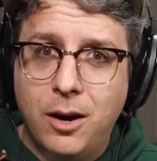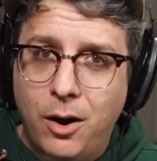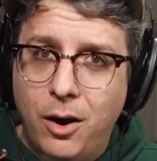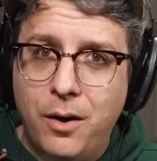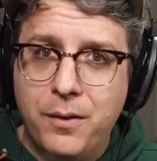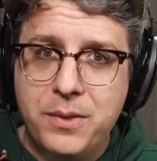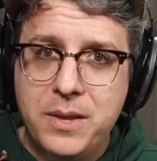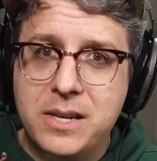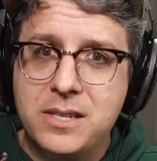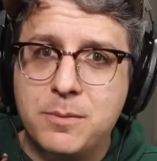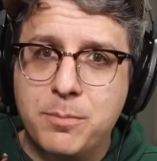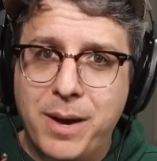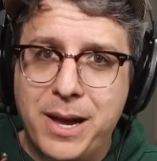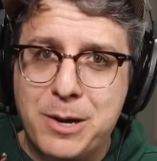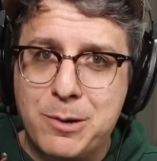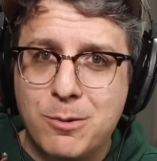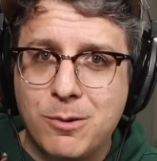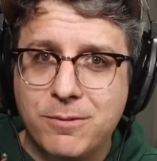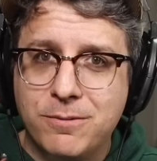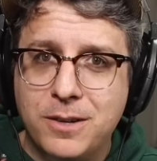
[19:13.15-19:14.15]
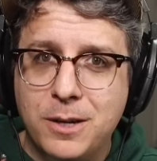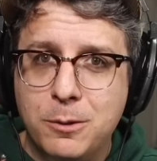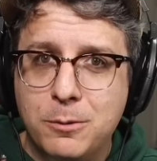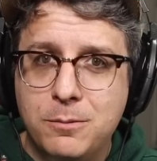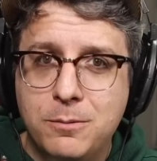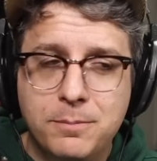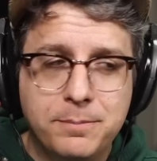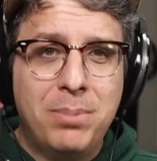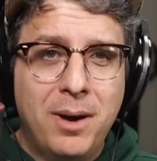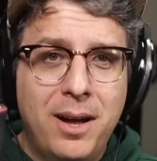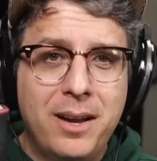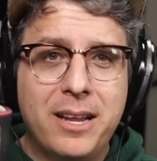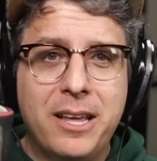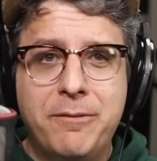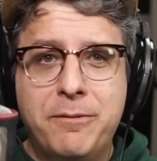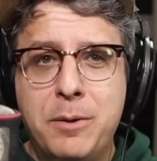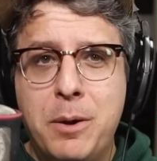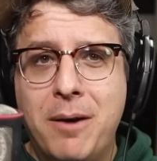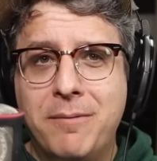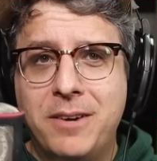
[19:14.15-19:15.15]
on this microphone. But
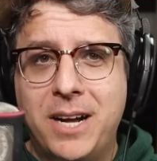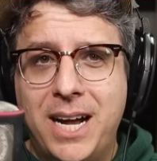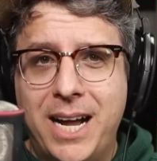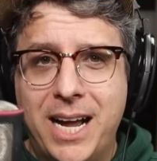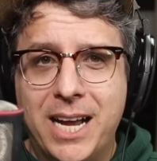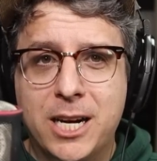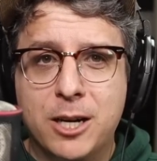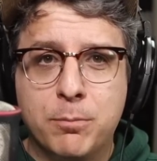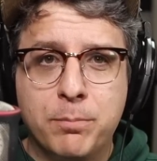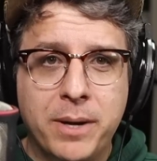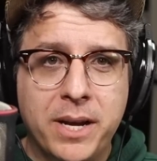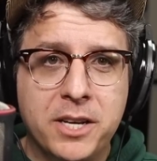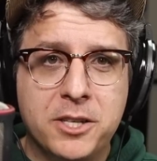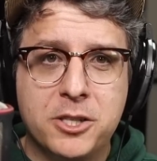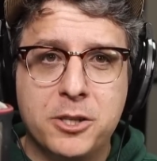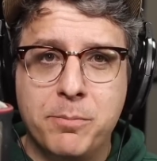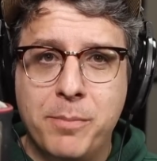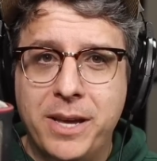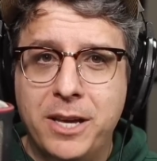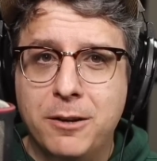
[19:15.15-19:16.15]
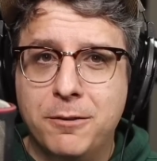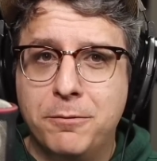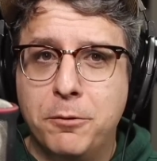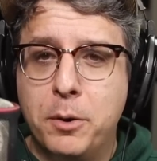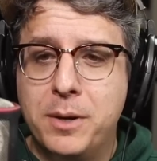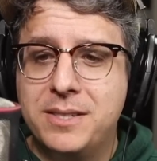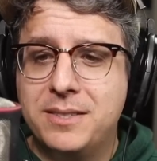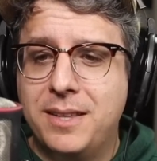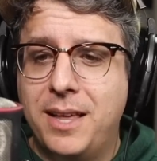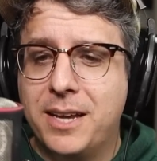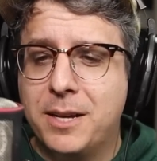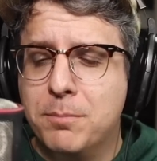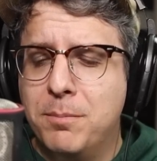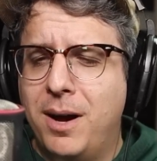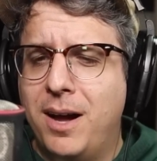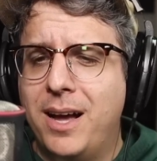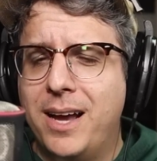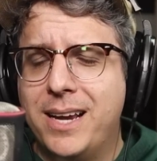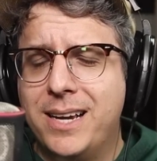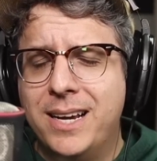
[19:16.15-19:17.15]
if you have a higher pitched male voice like
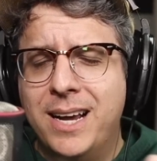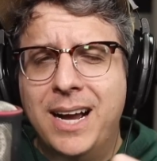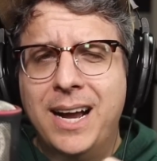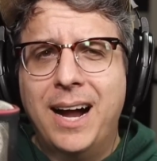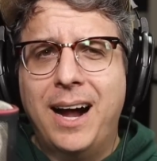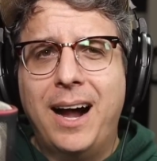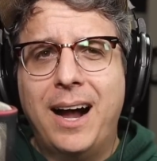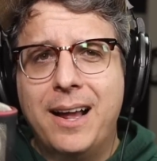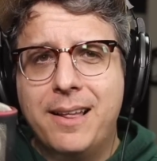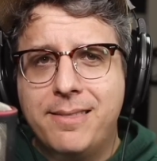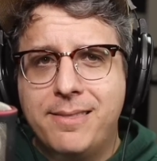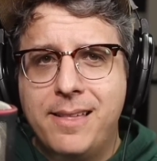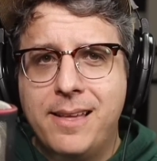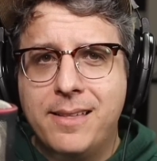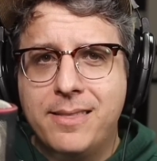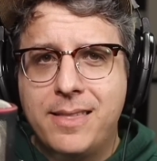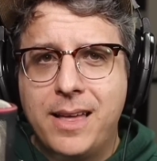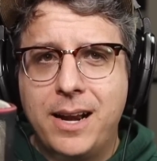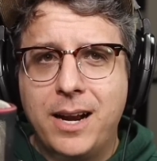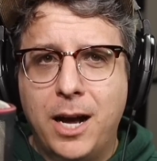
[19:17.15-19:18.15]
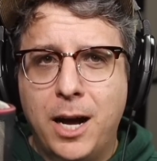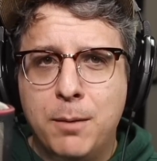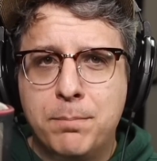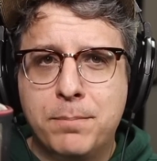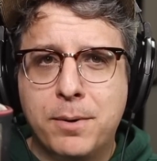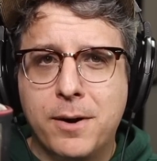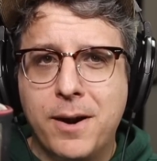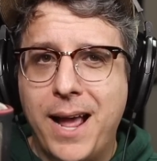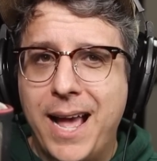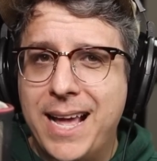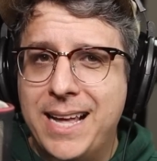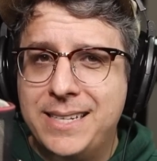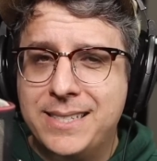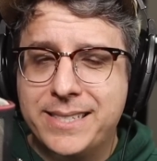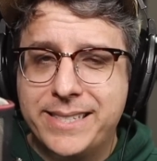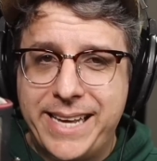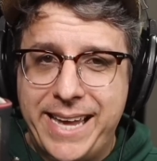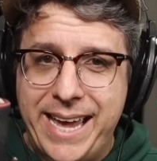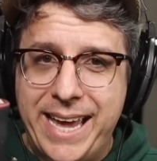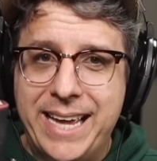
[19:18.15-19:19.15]
mine, I think that upper
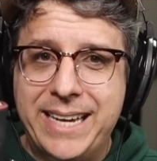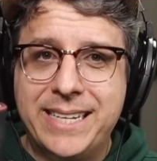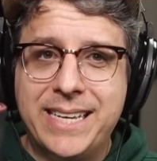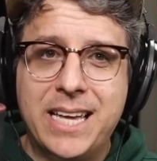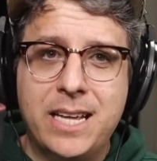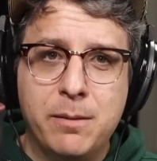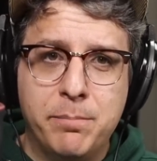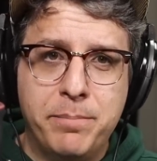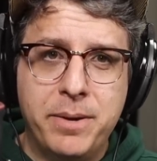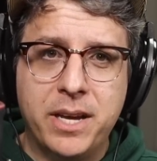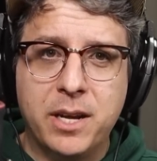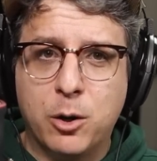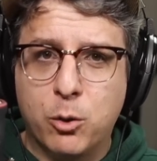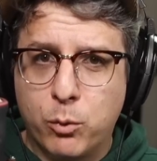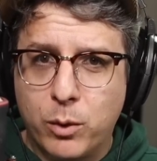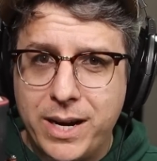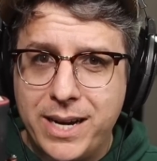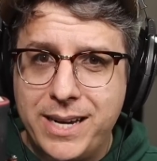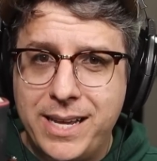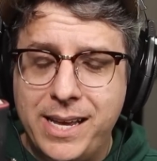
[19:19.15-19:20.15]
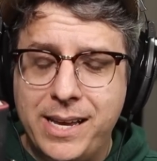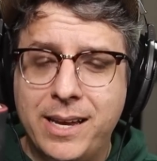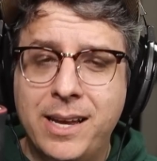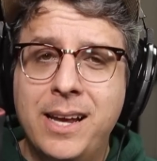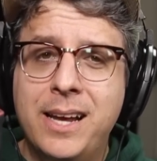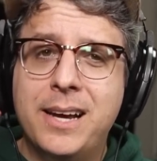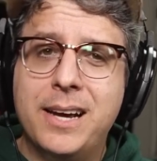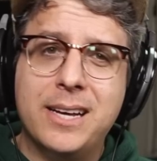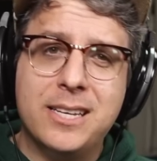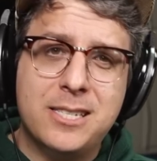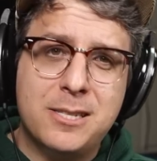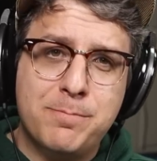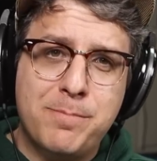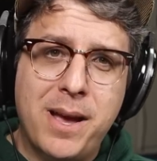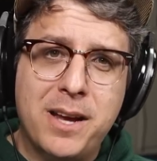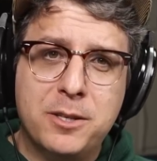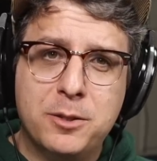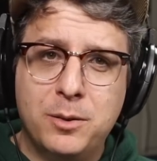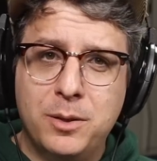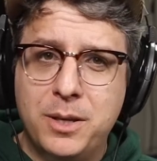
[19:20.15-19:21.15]
end can get a bit grating,
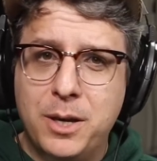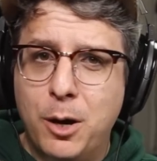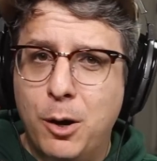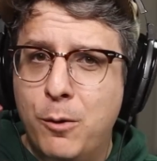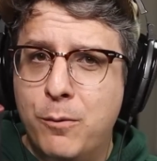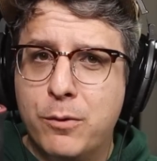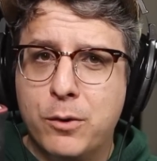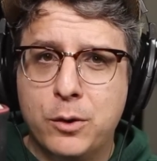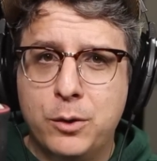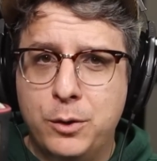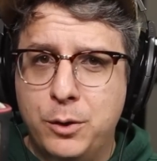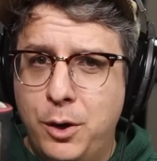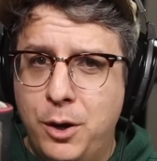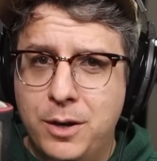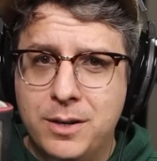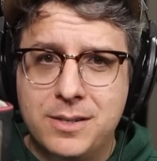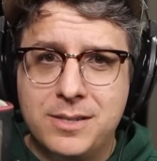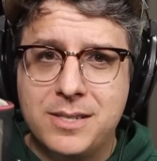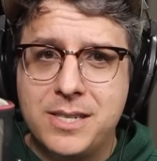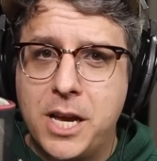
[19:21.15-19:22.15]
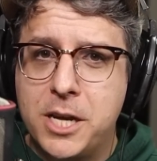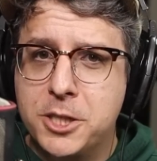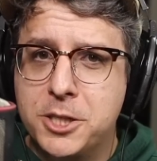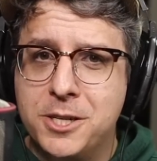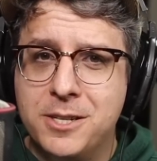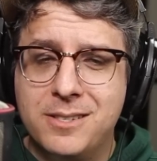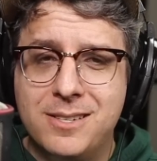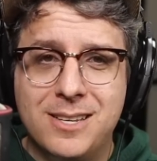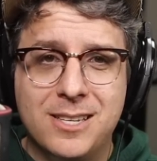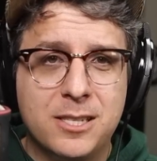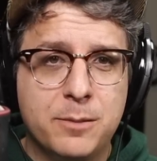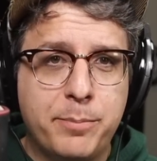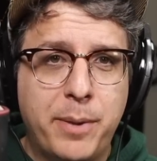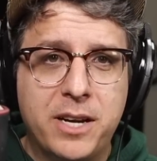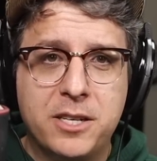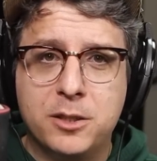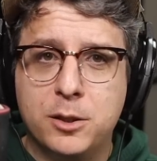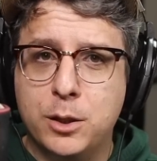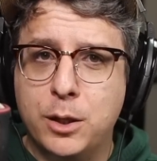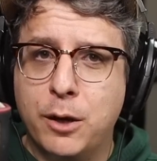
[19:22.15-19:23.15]
especially over long sessions,
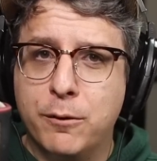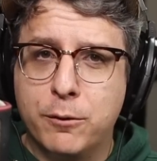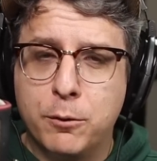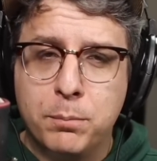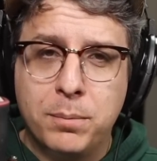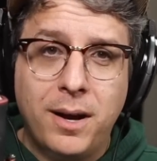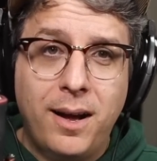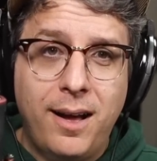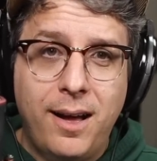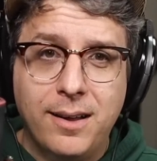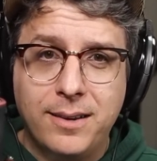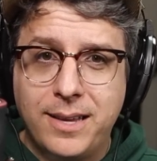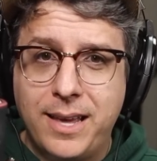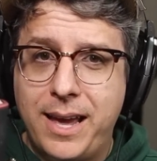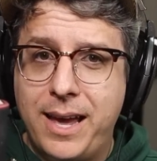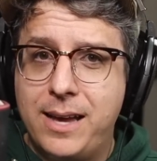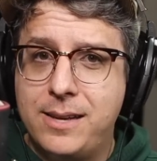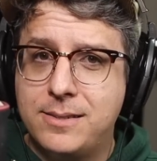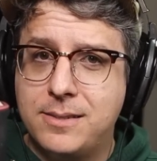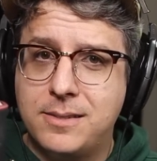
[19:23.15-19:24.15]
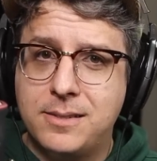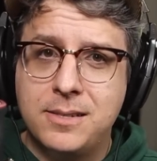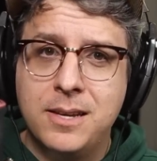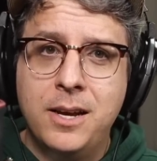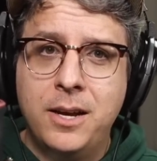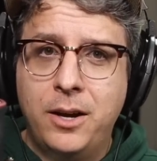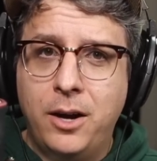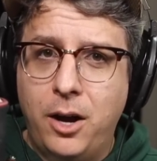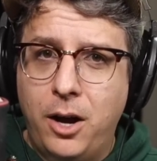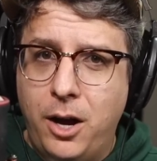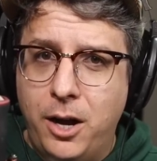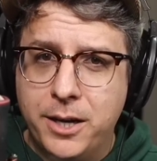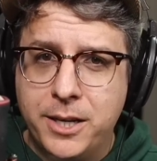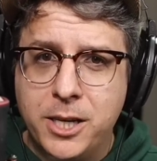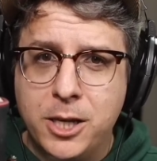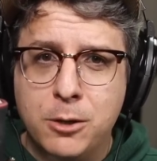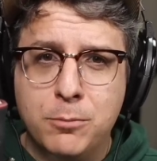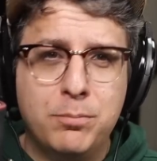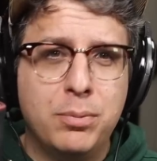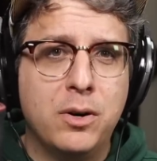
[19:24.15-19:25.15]
especially over podcasts,
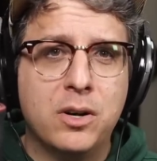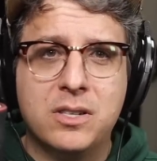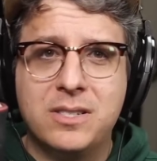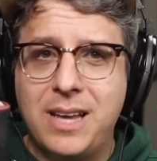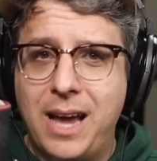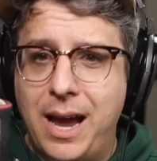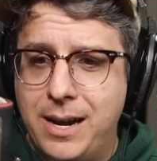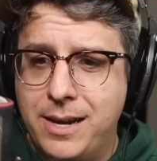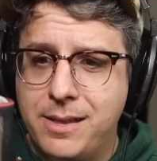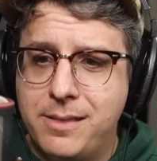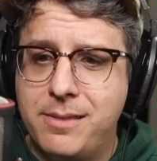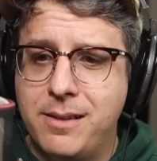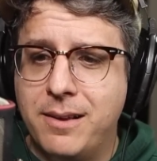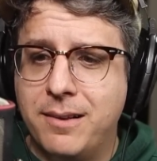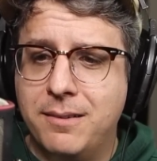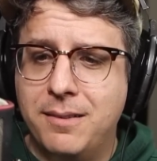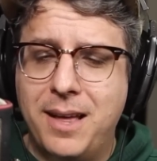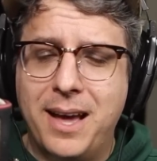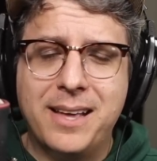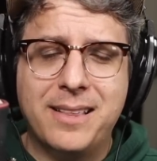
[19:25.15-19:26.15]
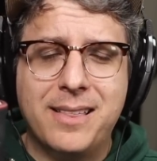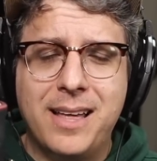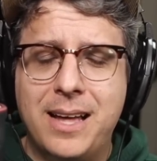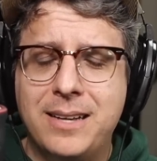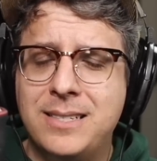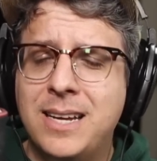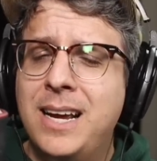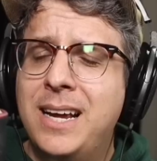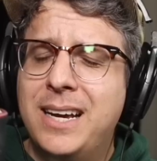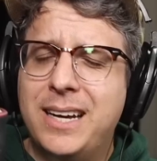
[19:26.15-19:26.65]
audiobooks, anything like that.